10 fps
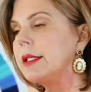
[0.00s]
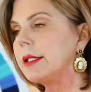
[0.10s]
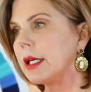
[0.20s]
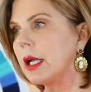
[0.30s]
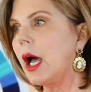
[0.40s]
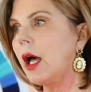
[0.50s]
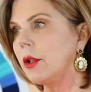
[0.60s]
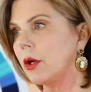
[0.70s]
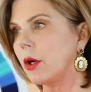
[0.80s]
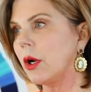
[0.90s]
the
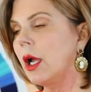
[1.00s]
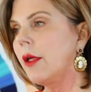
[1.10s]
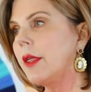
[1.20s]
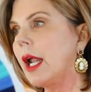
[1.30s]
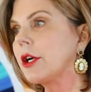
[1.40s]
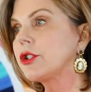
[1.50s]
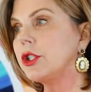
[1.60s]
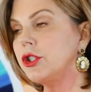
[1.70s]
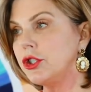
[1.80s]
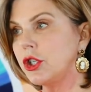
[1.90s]
color that
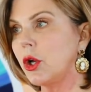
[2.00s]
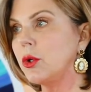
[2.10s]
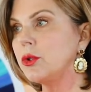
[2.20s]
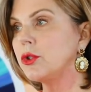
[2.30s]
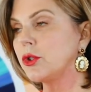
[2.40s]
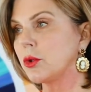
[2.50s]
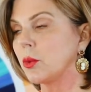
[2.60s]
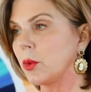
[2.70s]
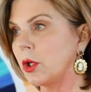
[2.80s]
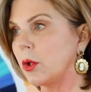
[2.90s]
actually shows
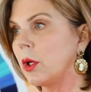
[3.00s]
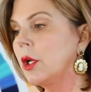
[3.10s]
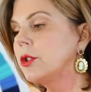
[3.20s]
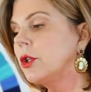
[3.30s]
through.